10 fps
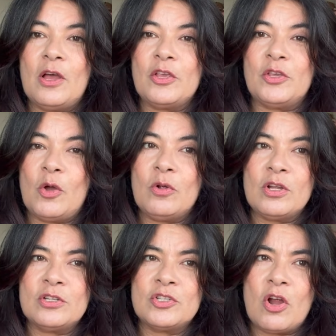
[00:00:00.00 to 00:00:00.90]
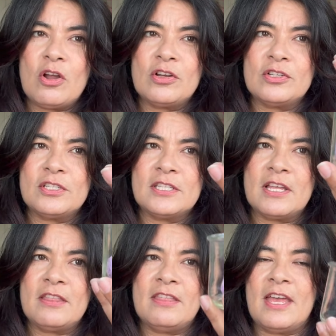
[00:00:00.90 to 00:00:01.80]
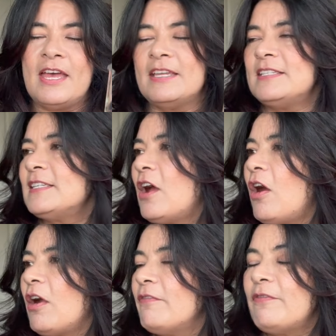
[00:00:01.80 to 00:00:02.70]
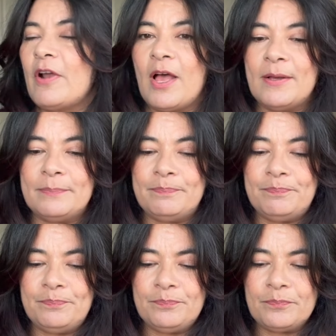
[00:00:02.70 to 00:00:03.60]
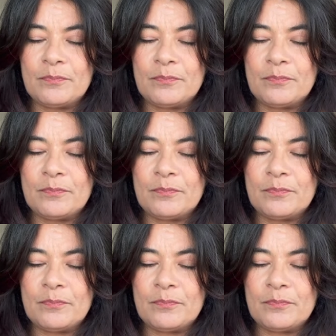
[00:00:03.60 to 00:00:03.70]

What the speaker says: yogurt jars that are from